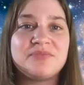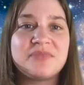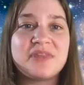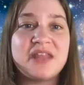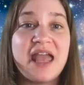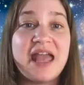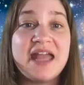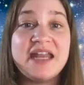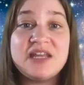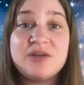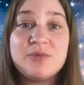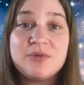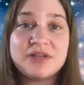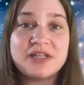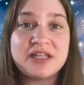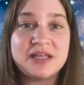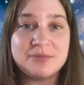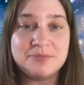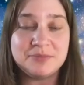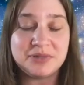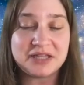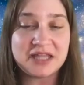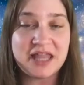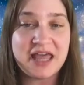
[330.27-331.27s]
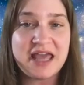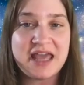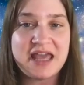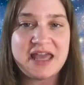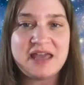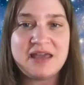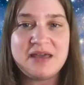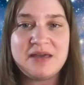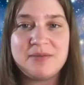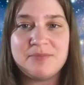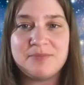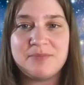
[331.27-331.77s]
Anyone can
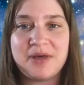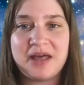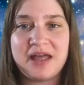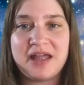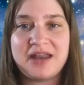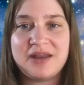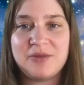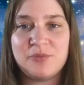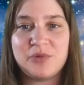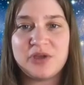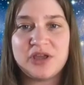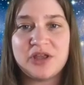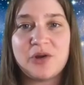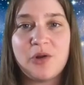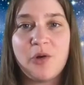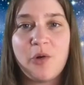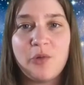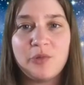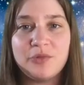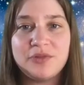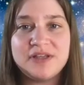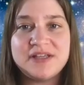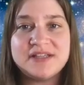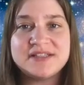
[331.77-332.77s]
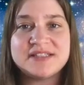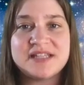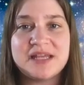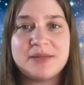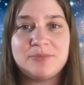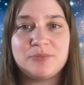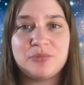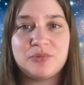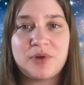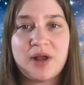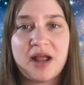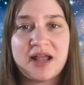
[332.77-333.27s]
play, but we can only
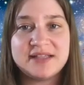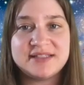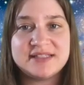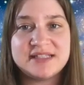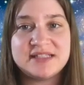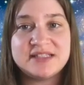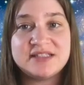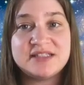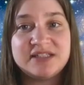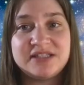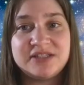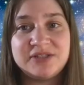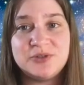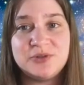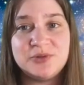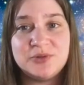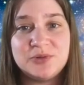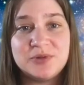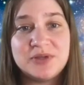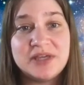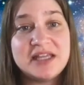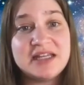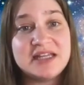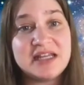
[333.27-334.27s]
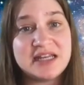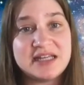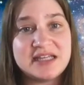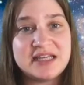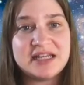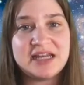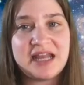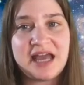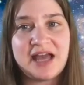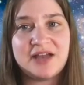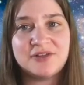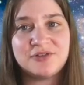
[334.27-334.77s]
send prizes to
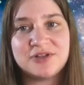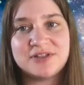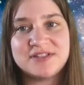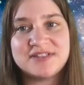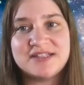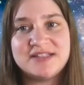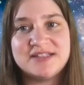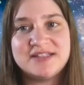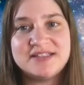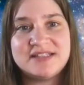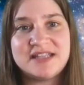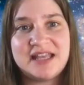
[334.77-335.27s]
Canadian addresses,